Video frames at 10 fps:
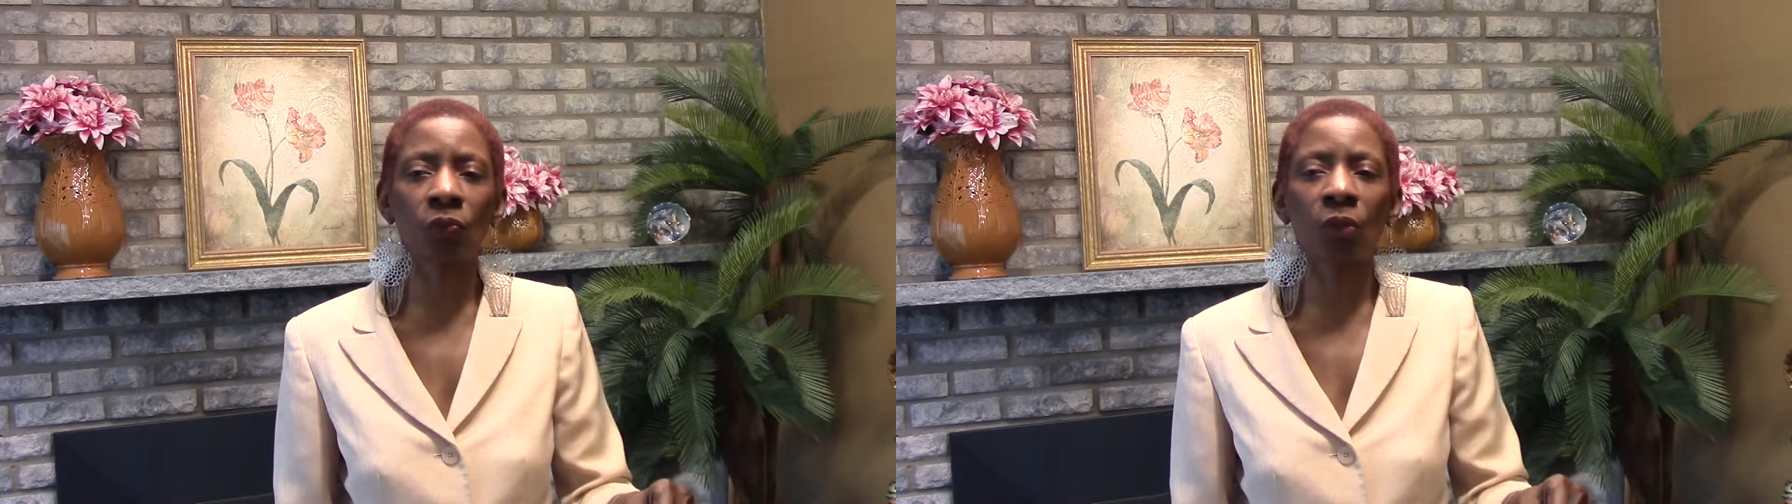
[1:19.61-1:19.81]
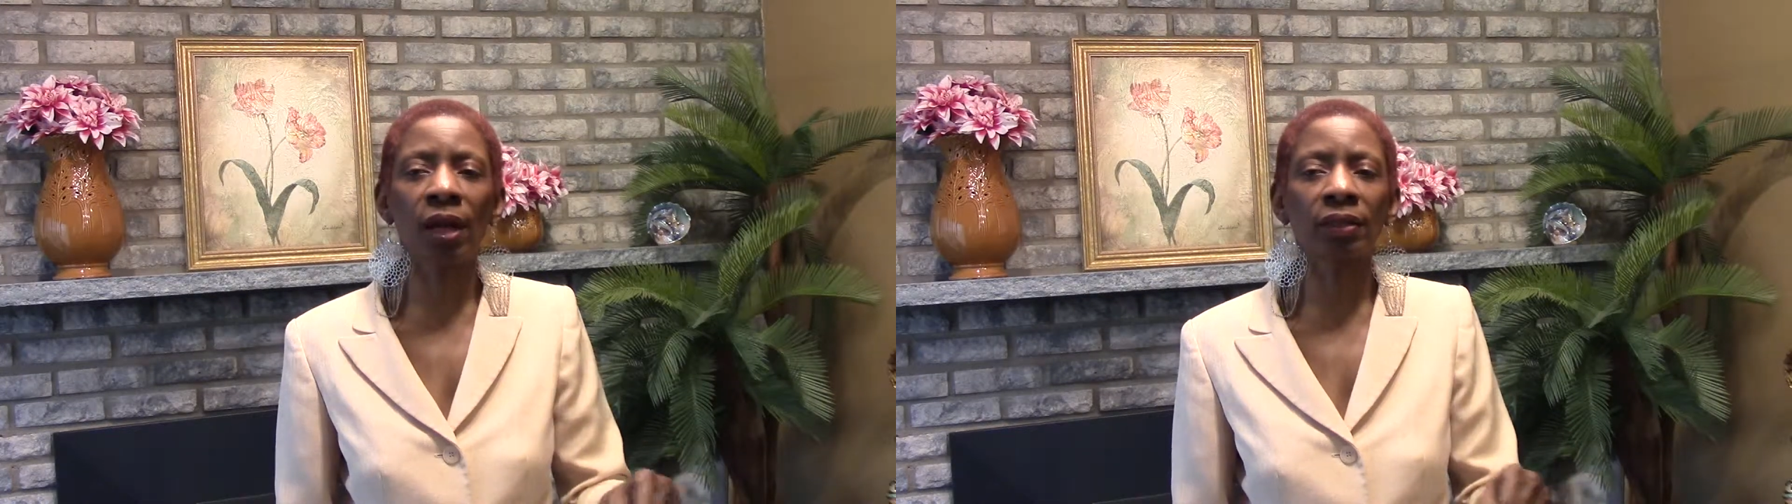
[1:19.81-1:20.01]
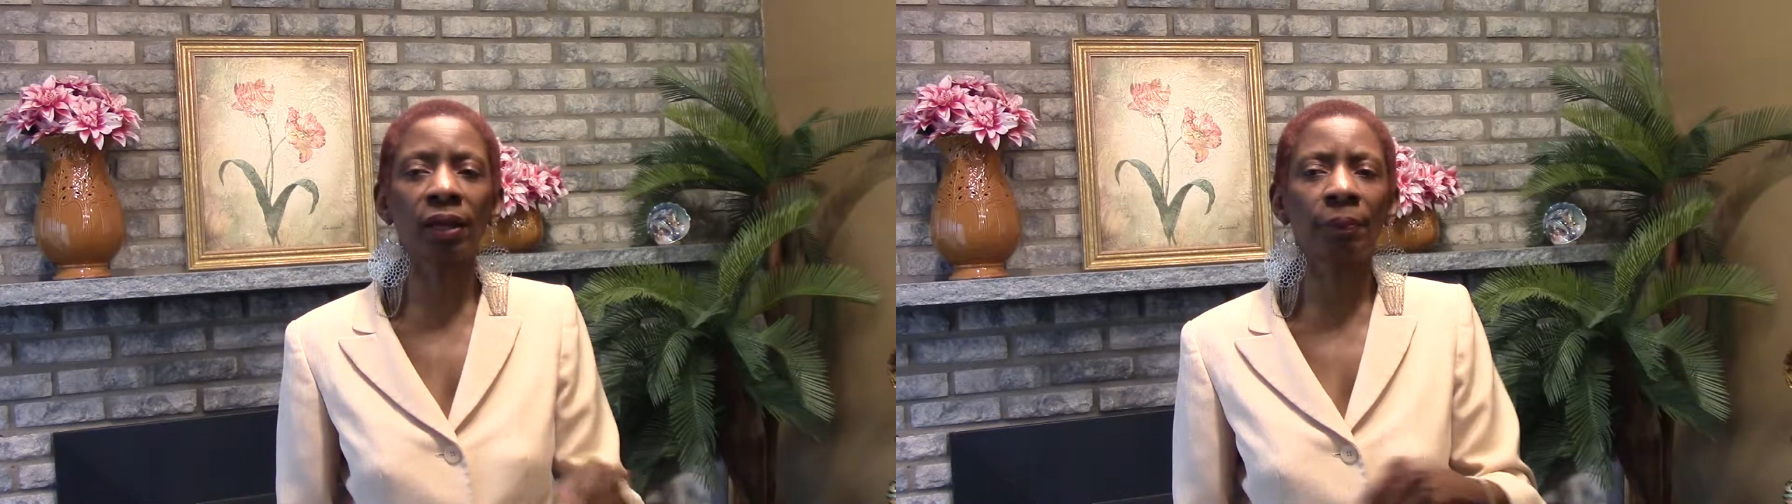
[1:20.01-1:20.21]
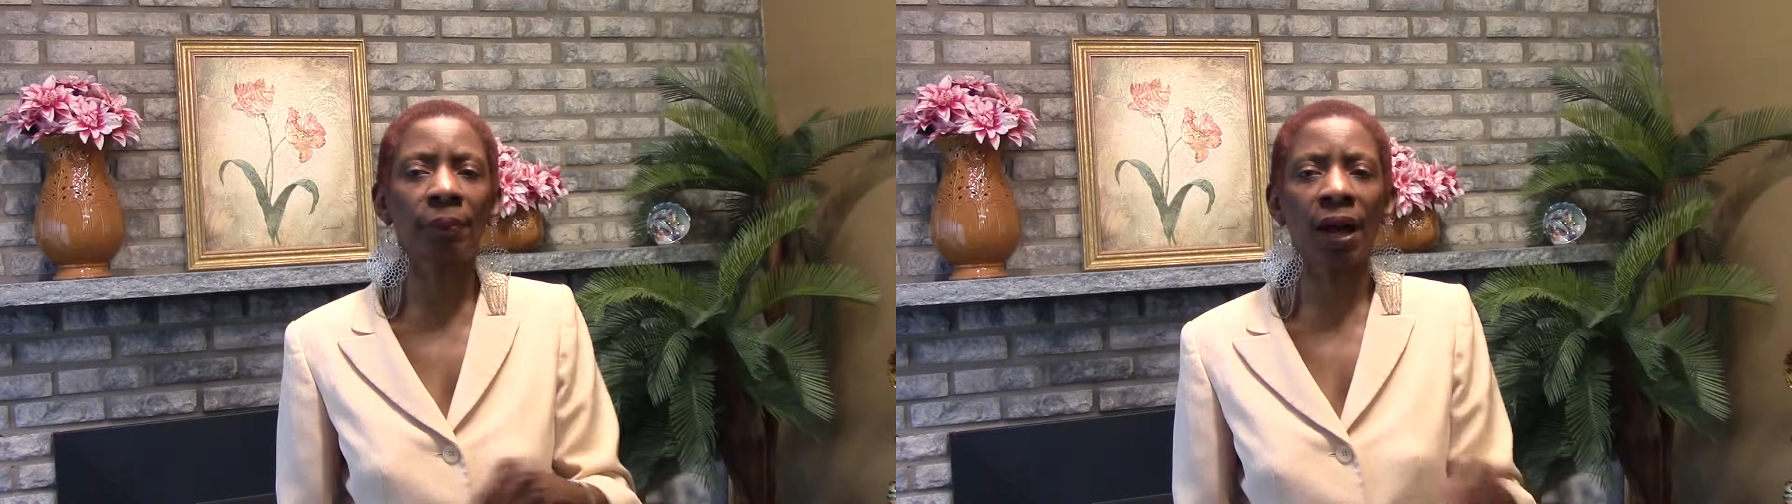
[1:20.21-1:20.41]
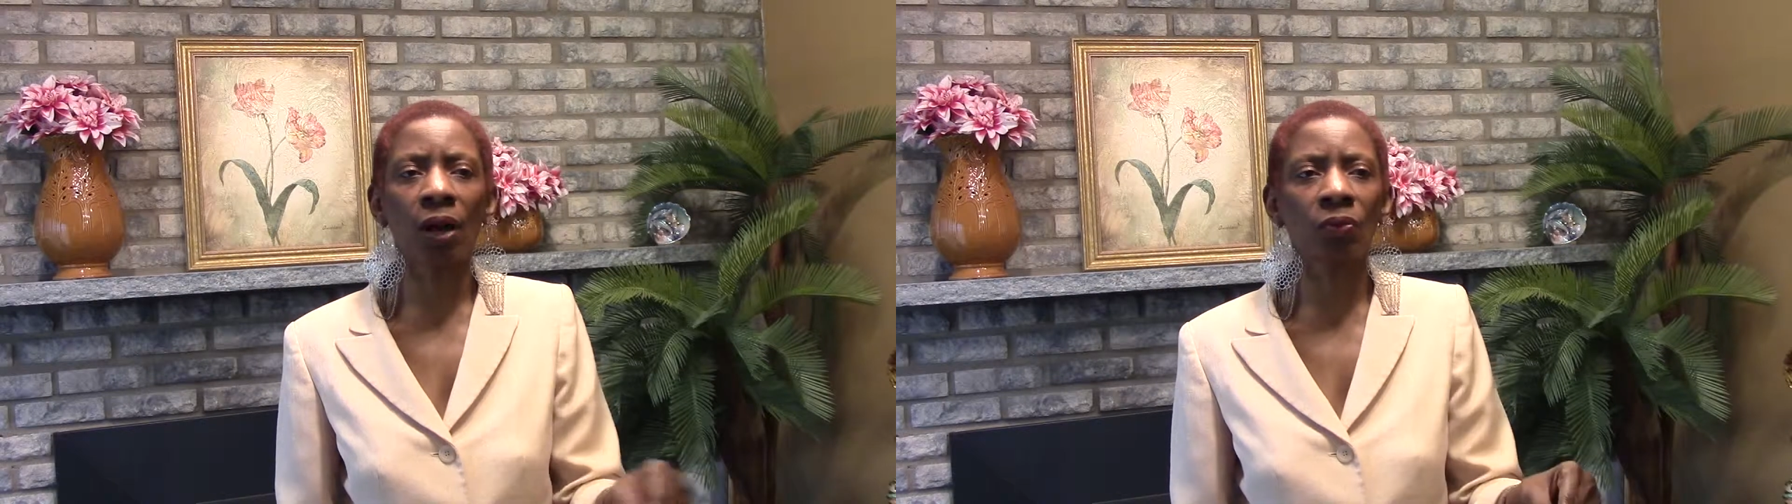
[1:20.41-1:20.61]
What
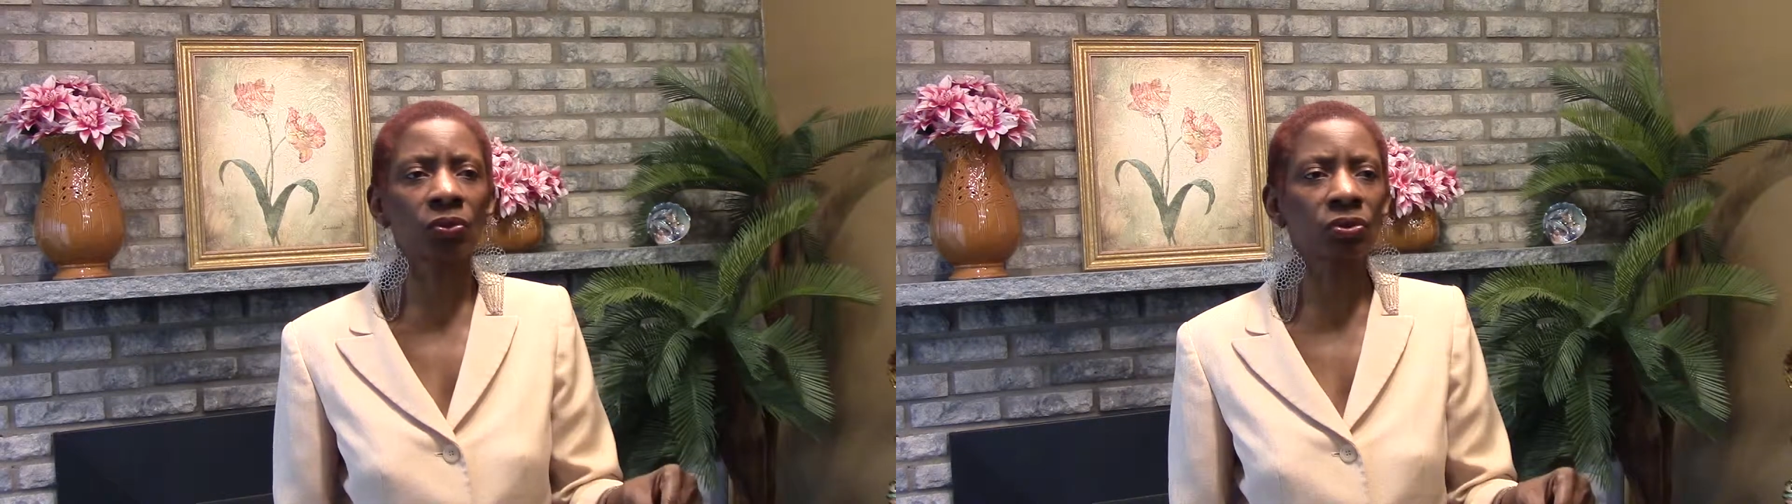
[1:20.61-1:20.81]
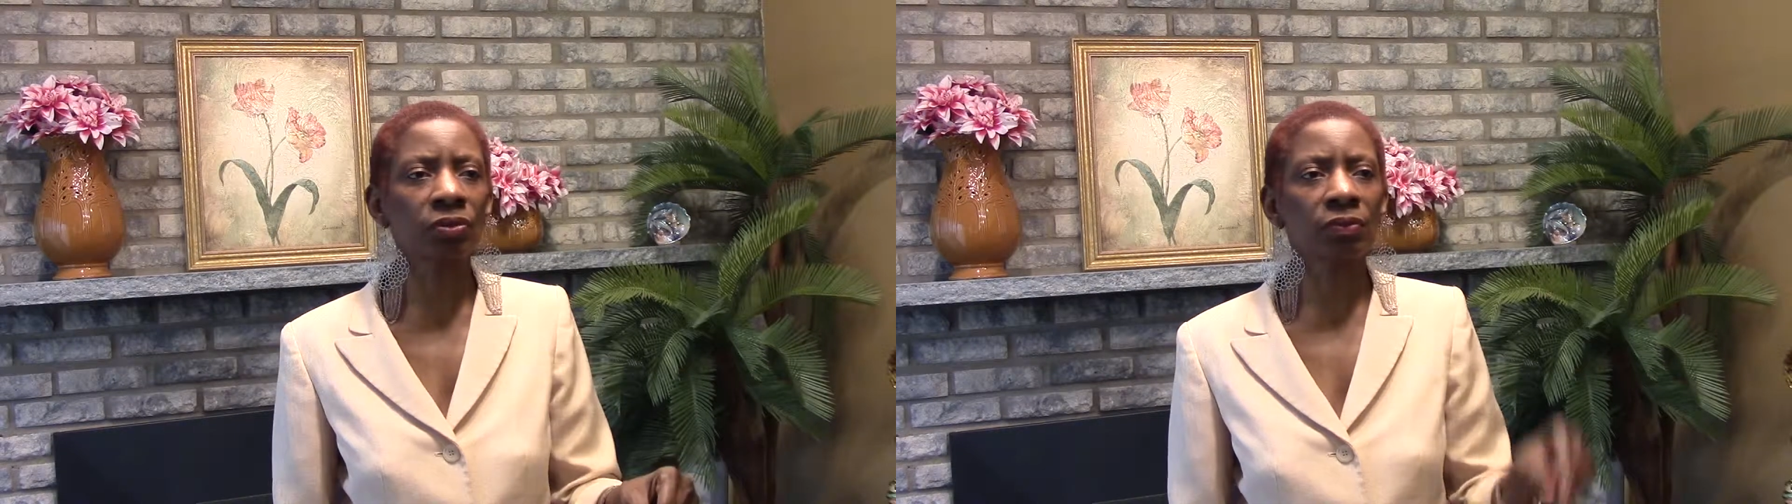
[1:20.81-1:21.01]
about